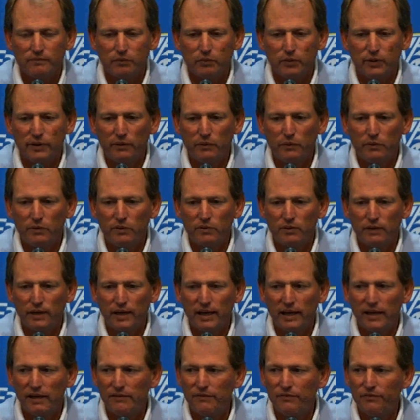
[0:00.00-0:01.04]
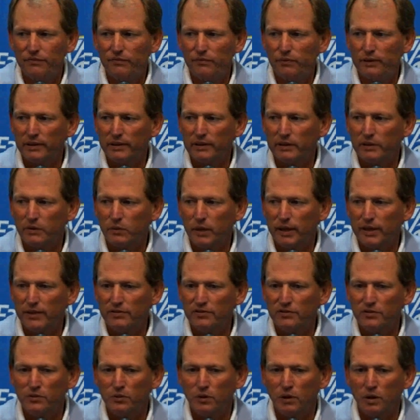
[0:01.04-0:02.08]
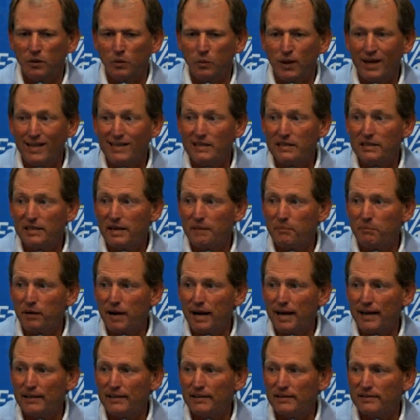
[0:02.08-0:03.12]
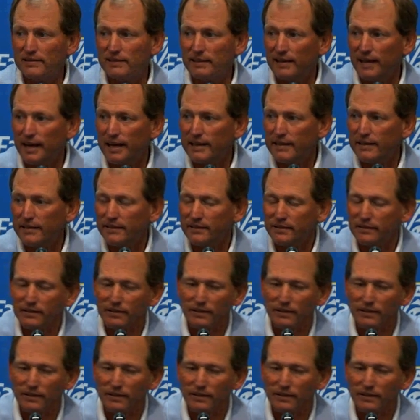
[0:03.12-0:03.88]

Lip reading: We will have what equates to our Wednesday practice tonight,